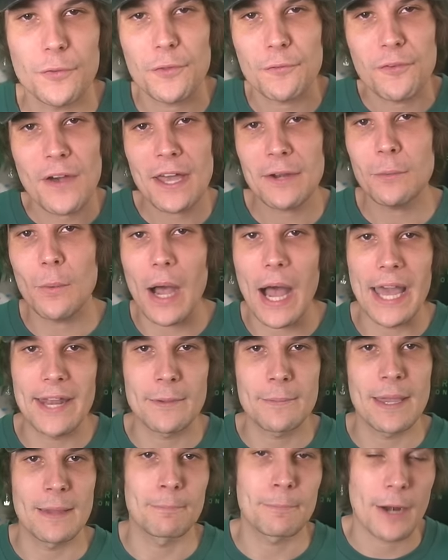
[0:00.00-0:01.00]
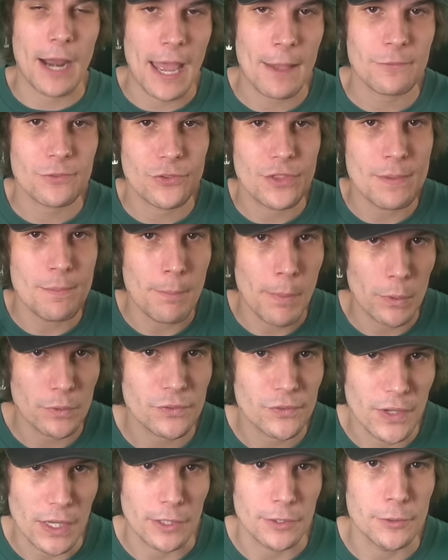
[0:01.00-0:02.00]
for the final item, and perhaps the
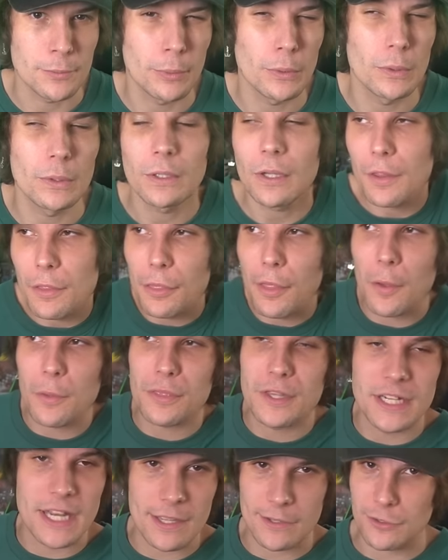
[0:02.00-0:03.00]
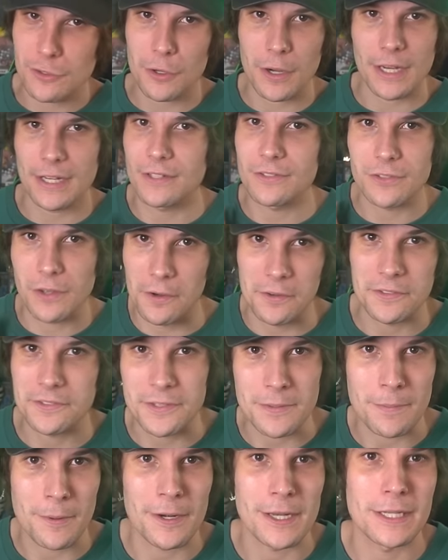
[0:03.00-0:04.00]
most valuable, though the ninja rate is
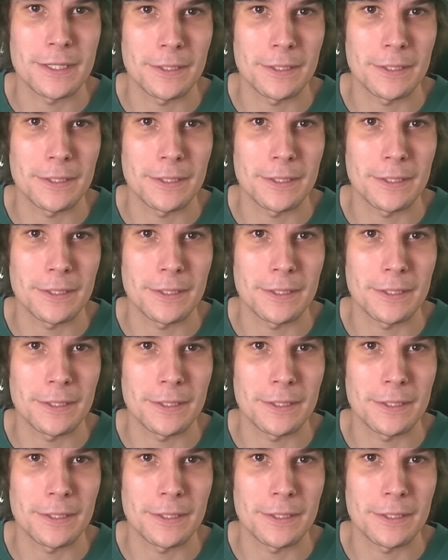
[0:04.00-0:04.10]
honestly pretty